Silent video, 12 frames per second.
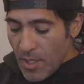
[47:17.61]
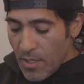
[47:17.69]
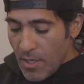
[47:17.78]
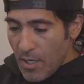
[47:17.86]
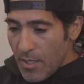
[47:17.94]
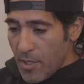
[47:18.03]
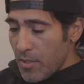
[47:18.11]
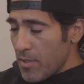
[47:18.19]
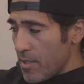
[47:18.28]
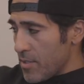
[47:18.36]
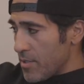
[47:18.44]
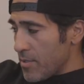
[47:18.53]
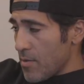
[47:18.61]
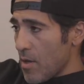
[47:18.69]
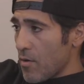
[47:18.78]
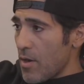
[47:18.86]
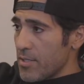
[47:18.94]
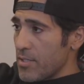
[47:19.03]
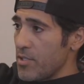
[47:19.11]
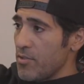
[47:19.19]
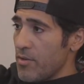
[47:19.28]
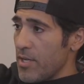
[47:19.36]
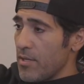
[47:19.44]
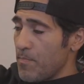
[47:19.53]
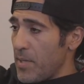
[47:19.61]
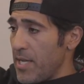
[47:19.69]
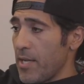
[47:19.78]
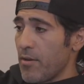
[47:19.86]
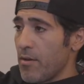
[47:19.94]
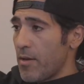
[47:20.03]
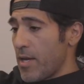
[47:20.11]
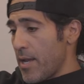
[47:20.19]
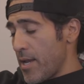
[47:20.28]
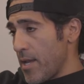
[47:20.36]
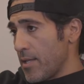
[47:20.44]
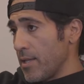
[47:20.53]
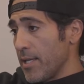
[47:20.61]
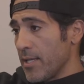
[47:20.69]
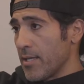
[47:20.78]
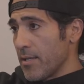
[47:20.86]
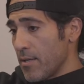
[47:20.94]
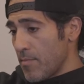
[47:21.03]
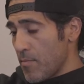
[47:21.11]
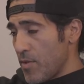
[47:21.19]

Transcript: uh, there, this across the street, Pier and Lincoln.